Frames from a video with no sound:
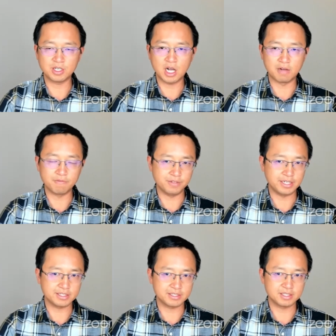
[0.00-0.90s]

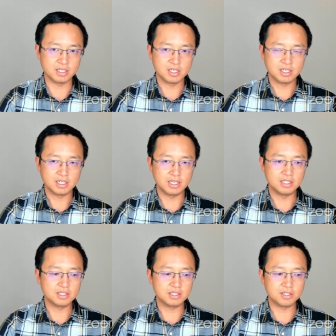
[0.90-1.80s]
conflicts
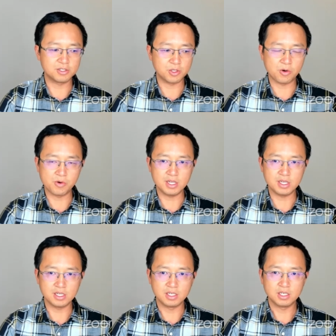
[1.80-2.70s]
in the story.